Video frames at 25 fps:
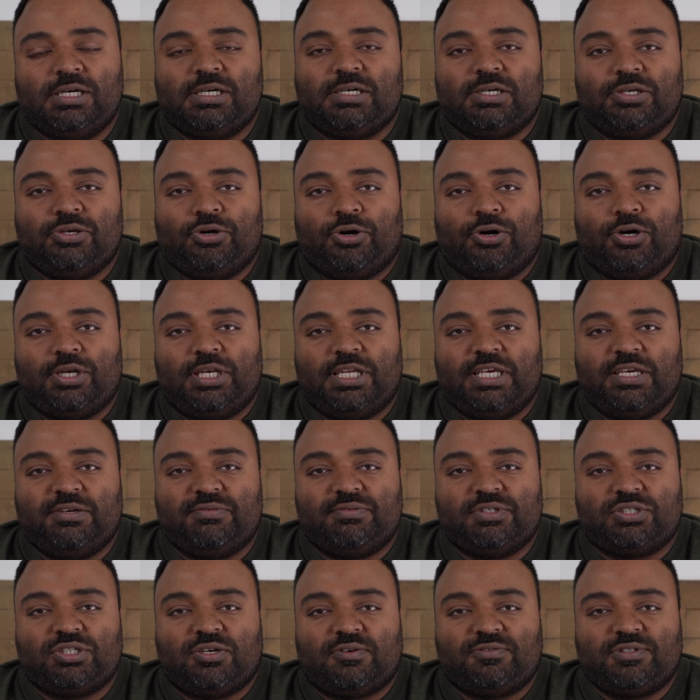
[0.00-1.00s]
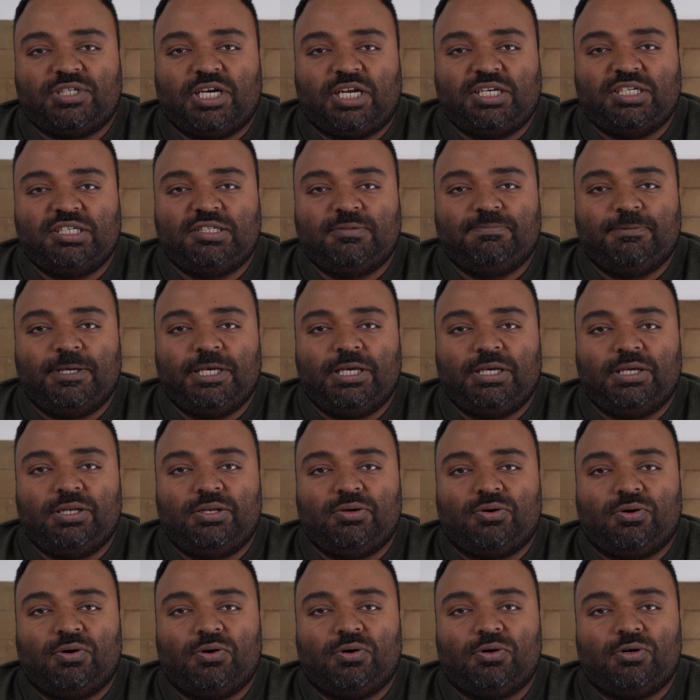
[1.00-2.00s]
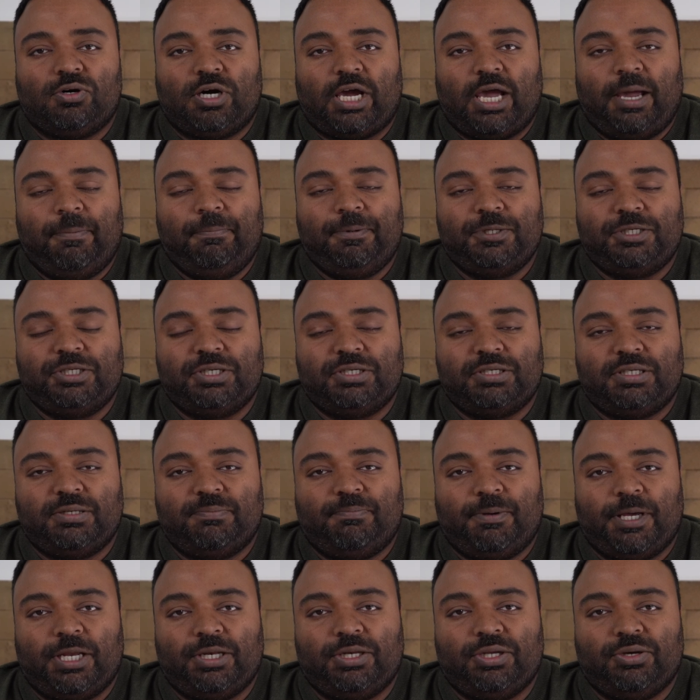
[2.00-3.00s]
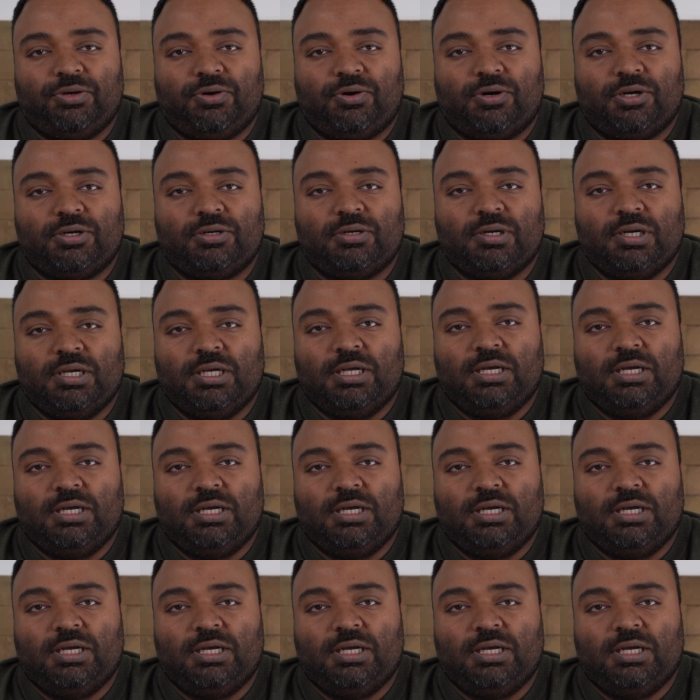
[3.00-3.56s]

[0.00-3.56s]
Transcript: your levers of shutter speed or aperture, depending on